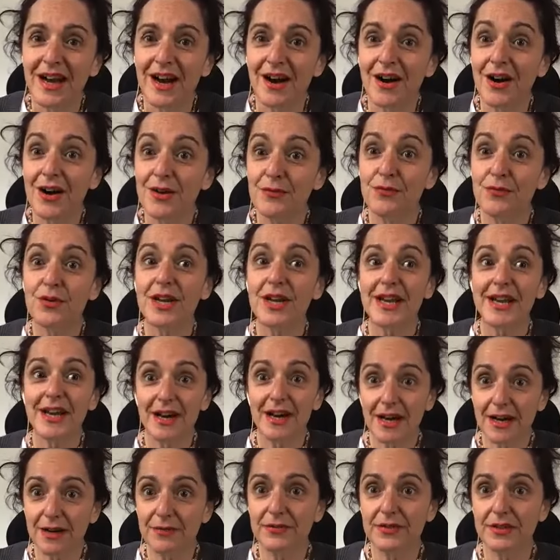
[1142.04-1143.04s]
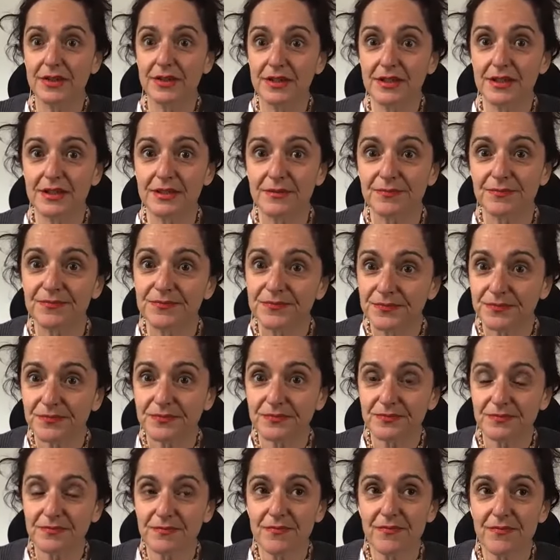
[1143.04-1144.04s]
I've recovered
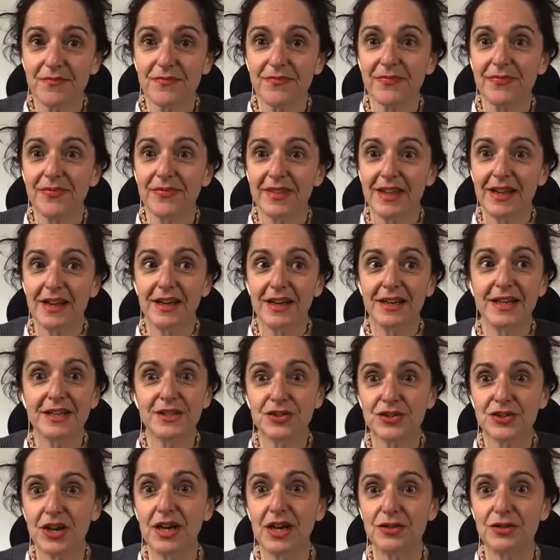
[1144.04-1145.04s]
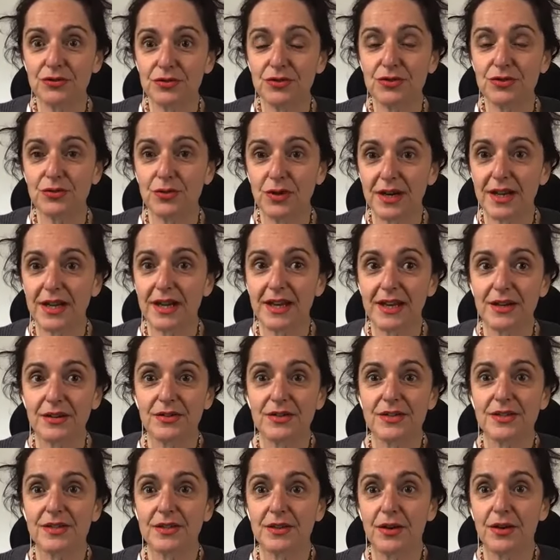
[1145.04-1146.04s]
an extra 120
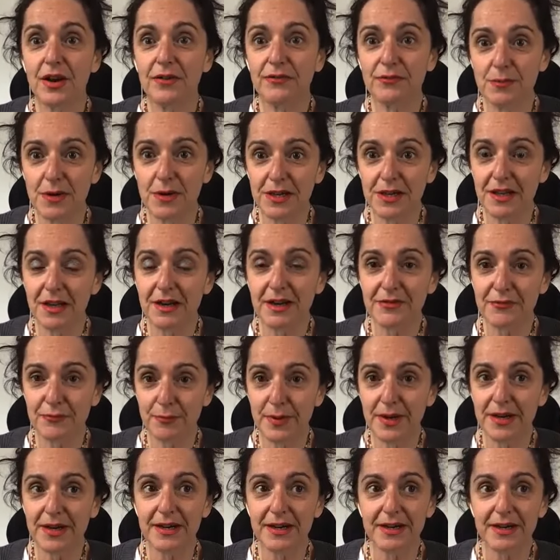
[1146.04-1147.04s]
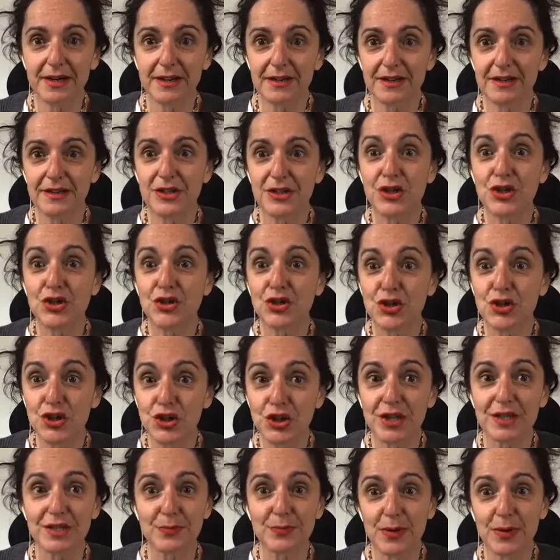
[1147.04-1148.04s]
hours of my life back
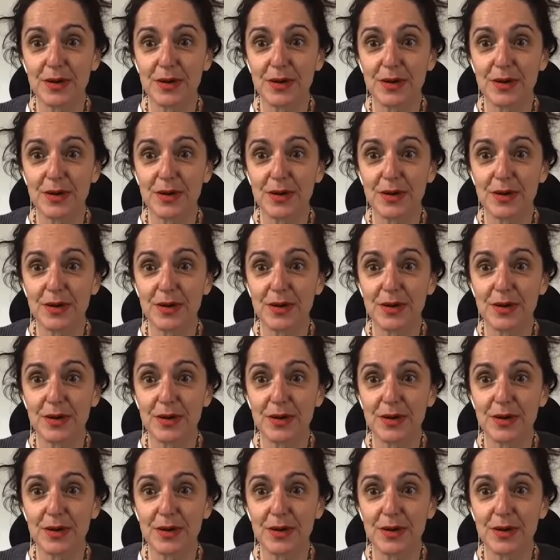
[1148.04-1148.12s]
just